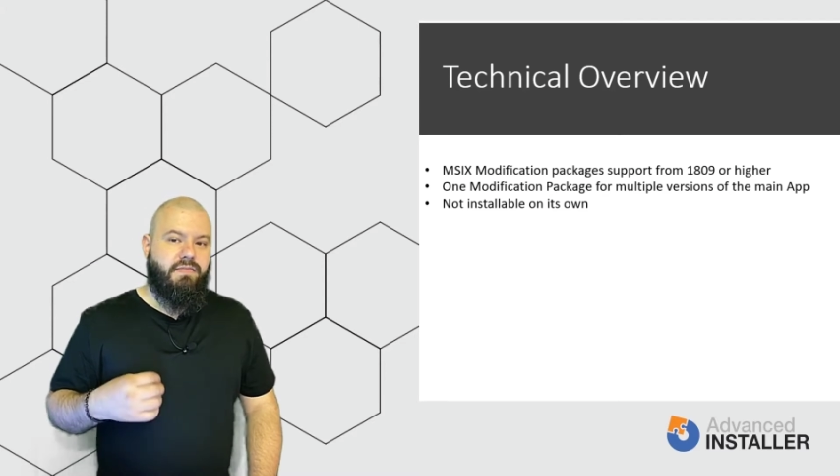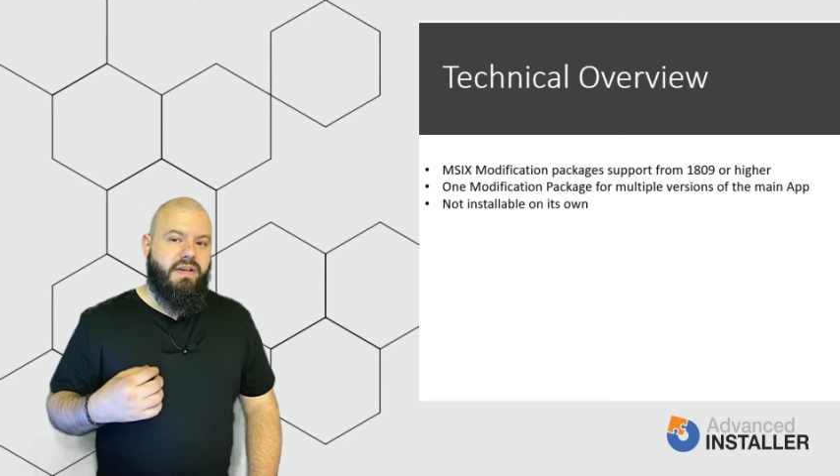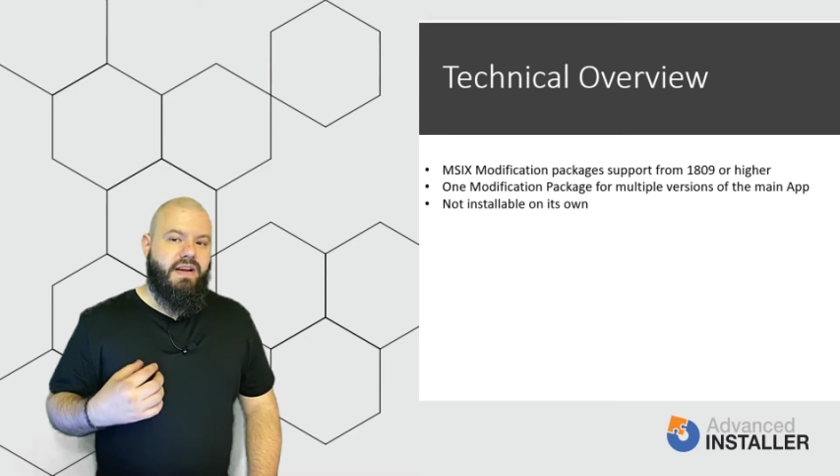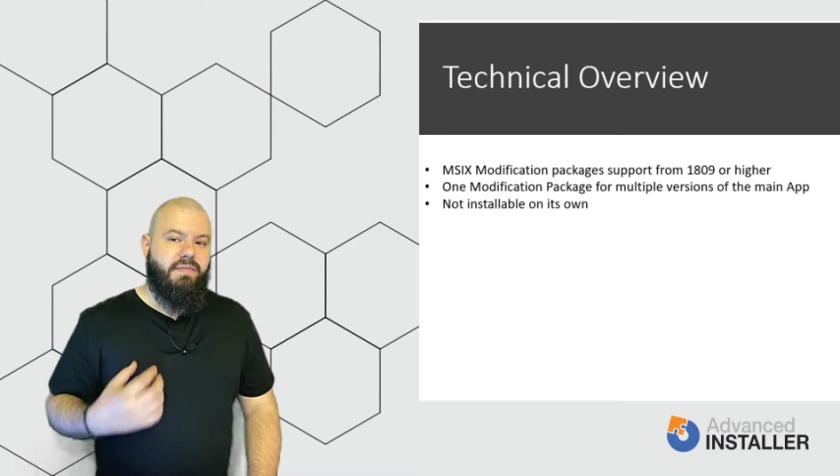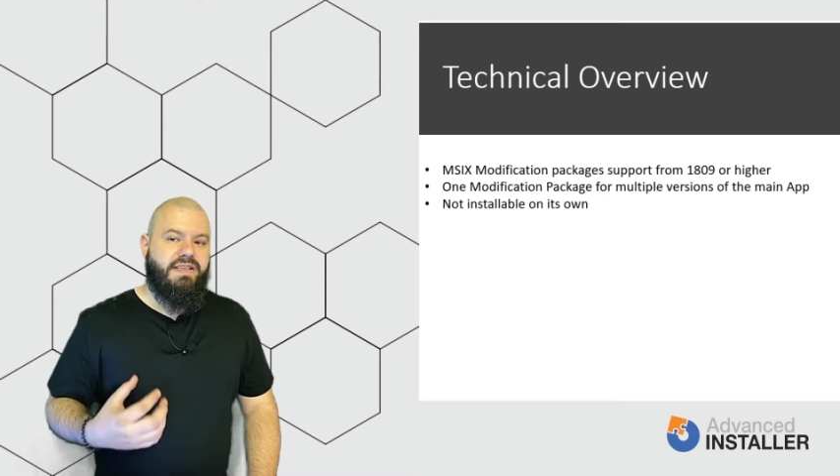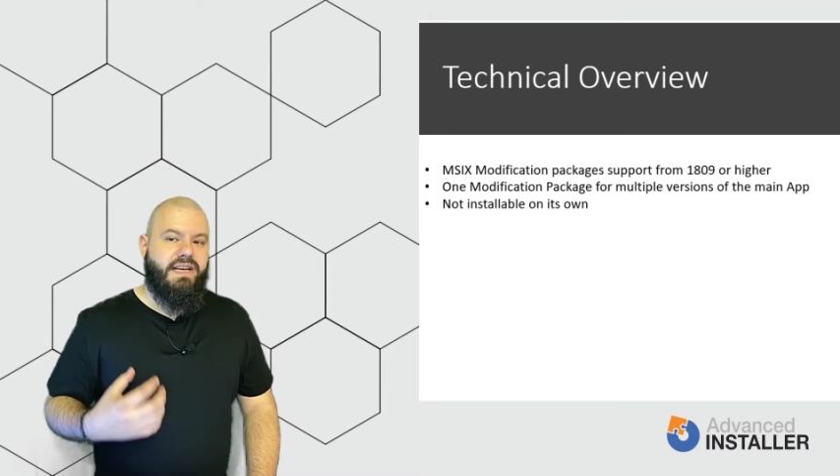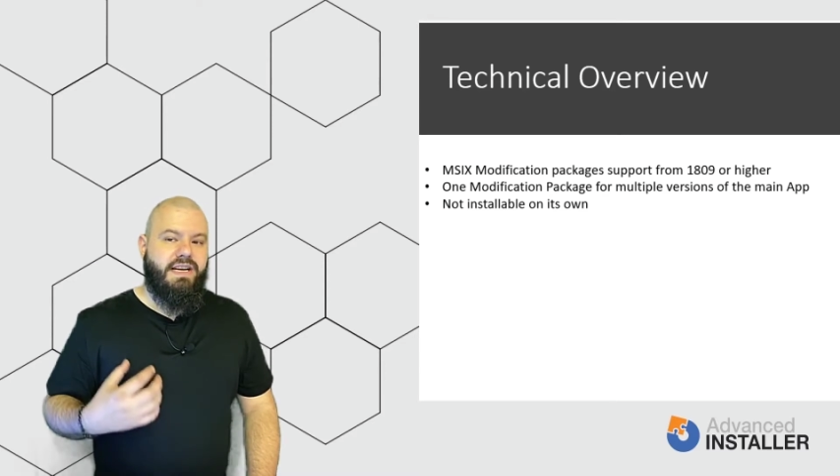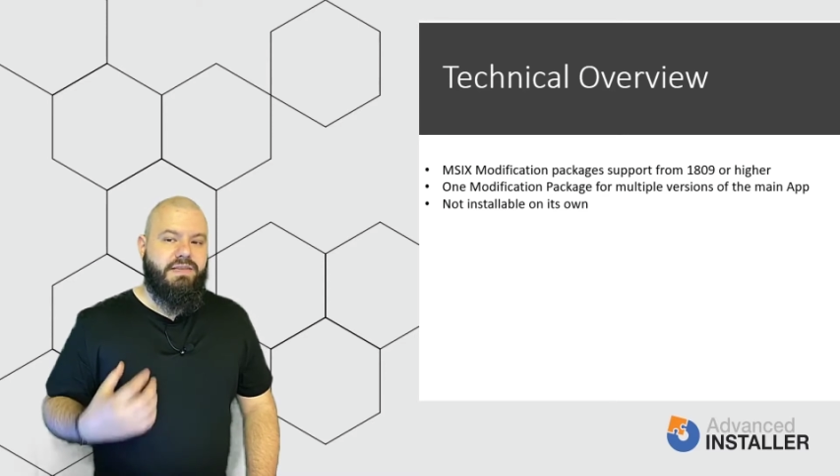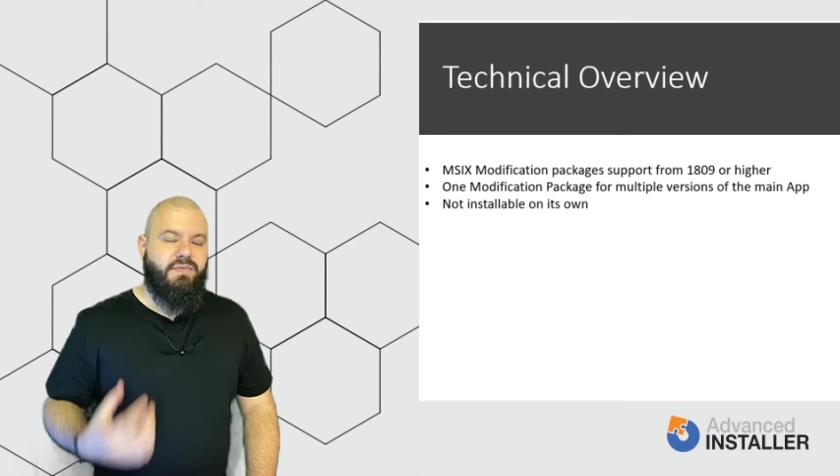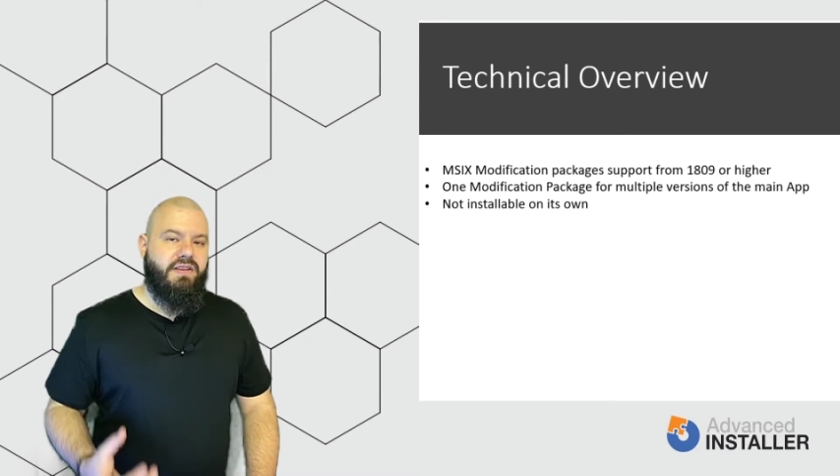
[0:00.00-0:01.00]

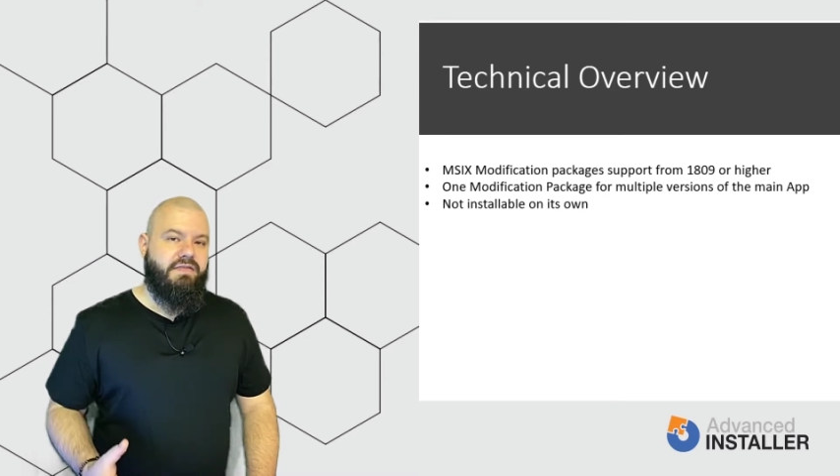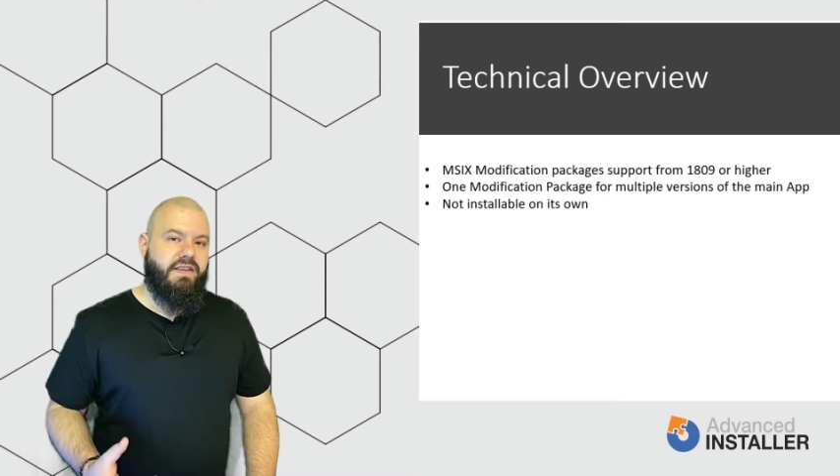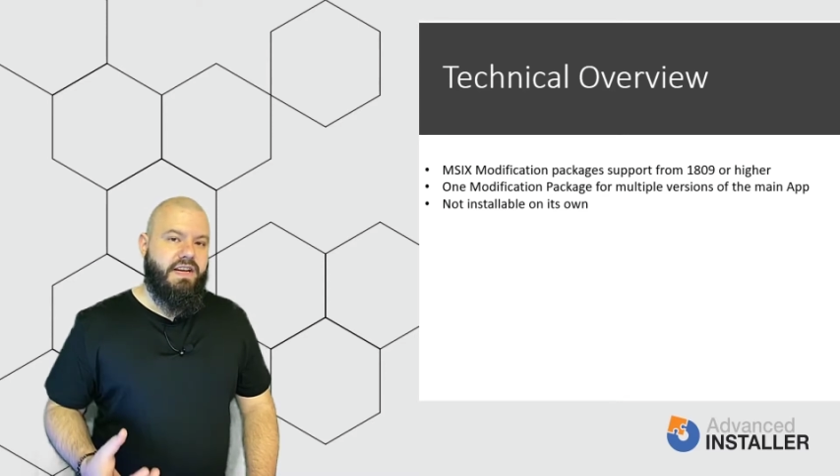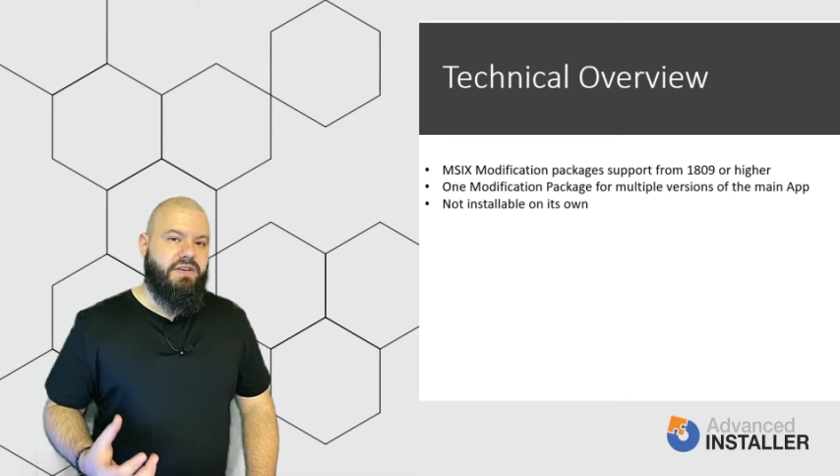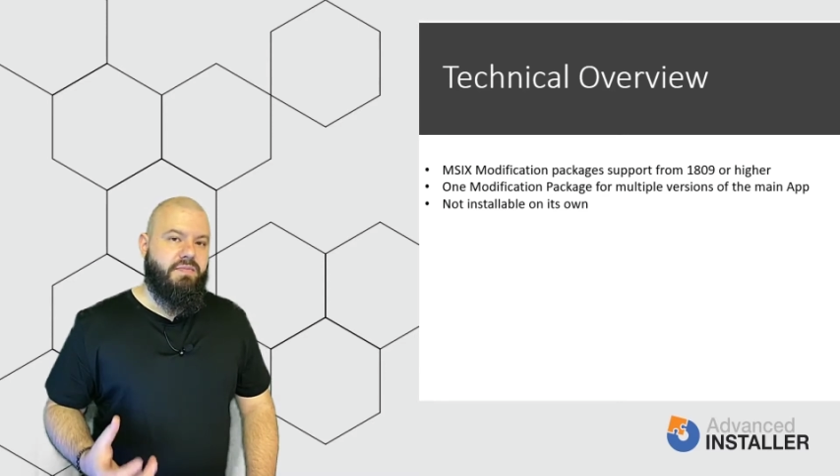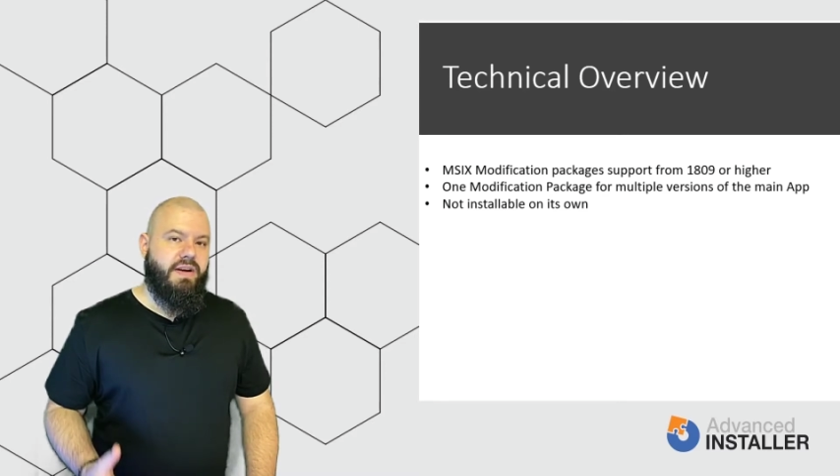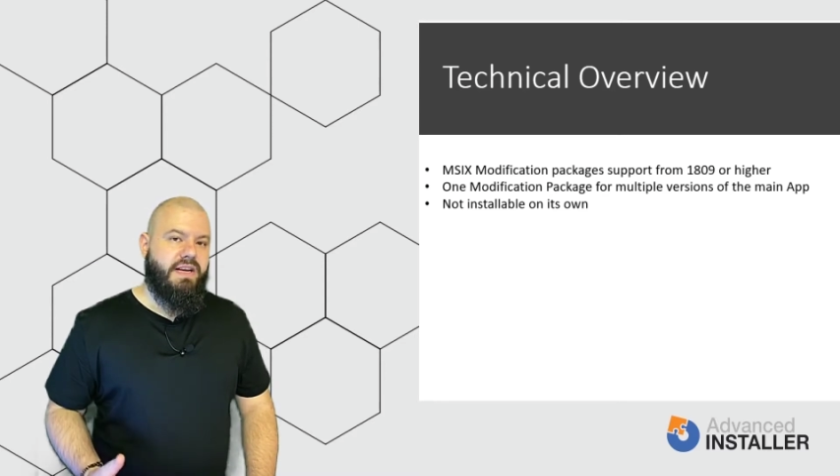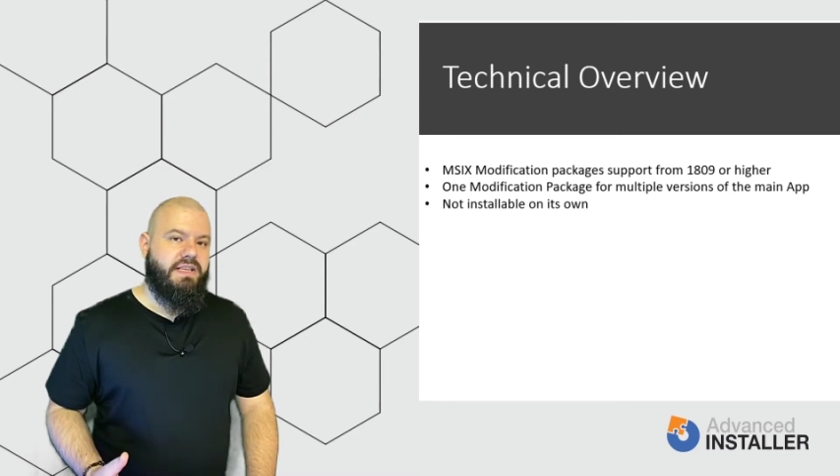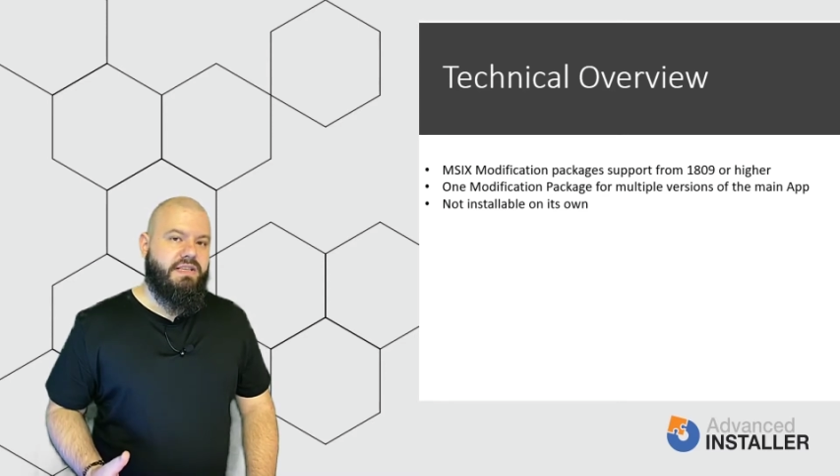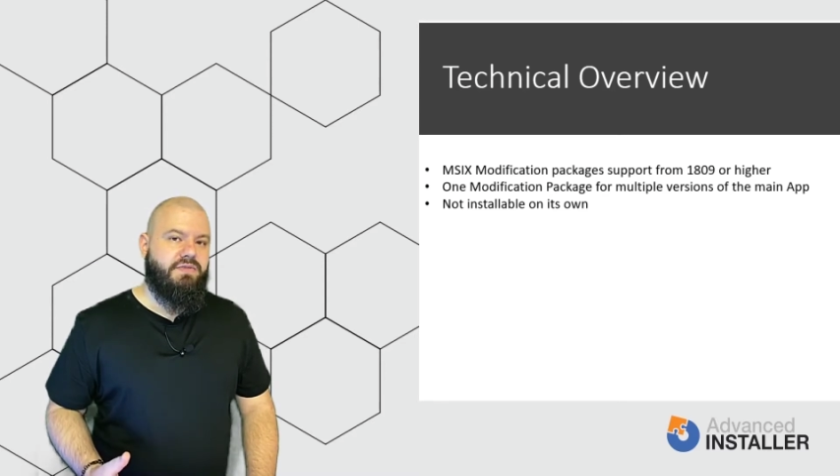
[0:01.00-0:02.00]
MSIX modification
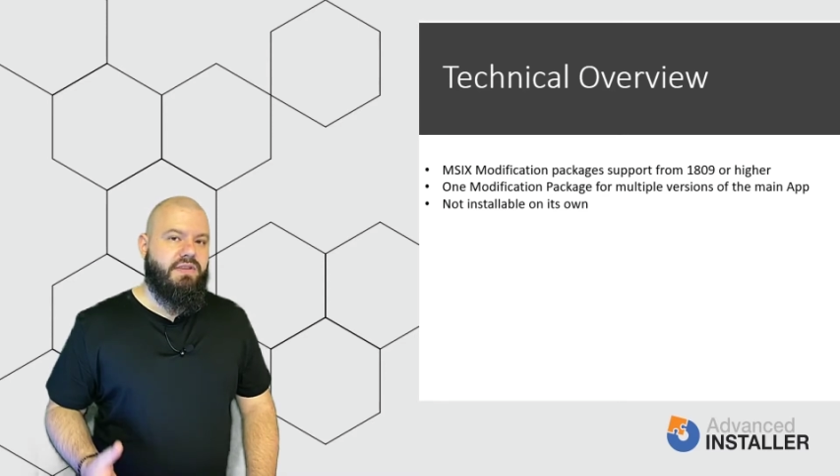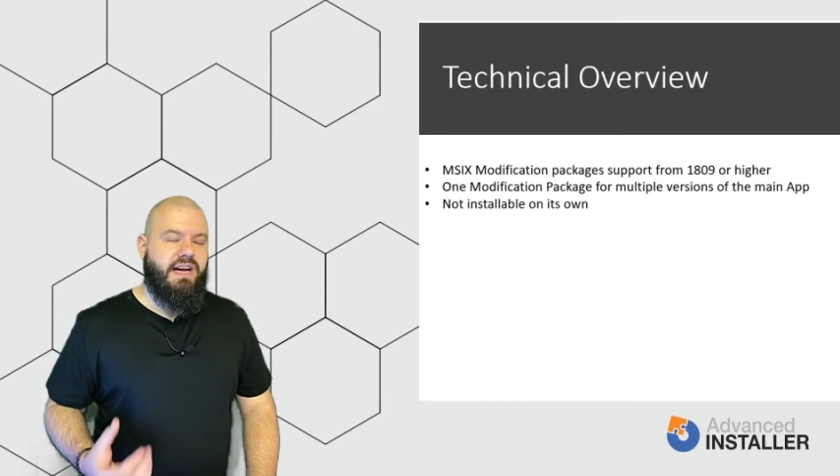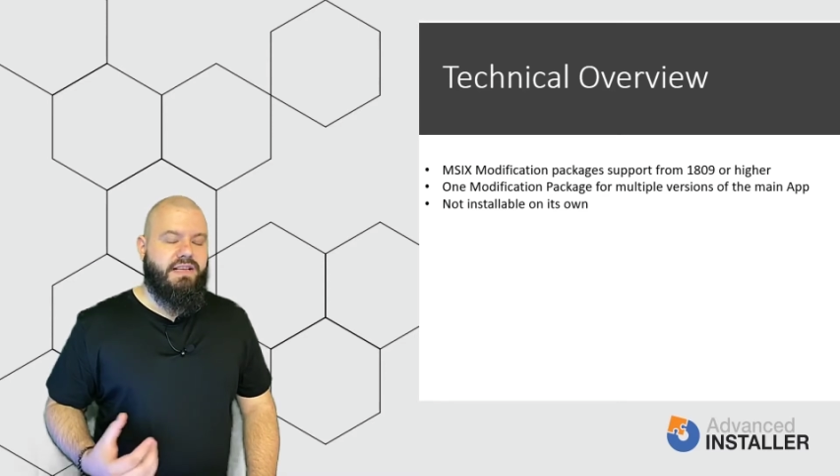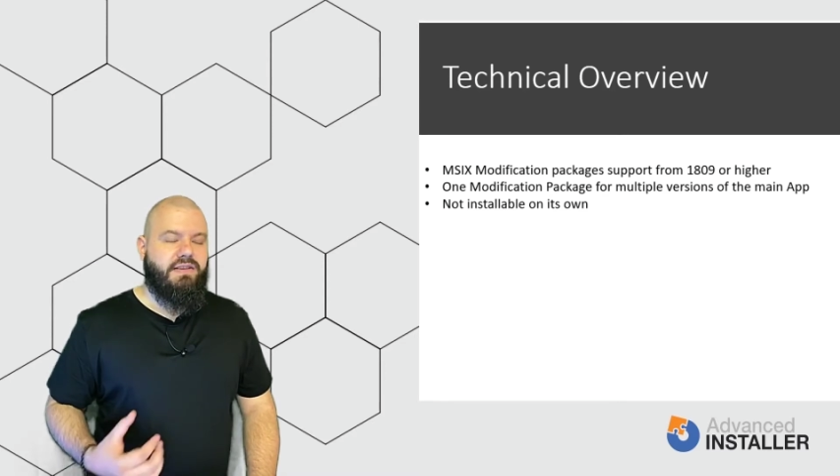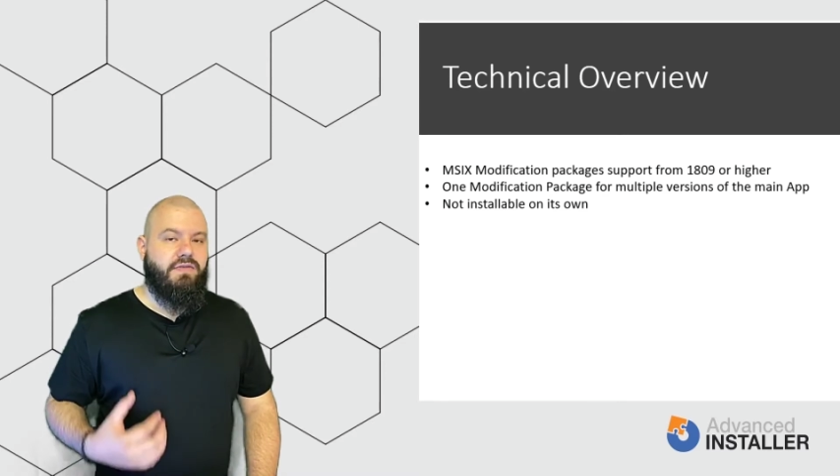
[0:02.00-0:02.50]
packages do not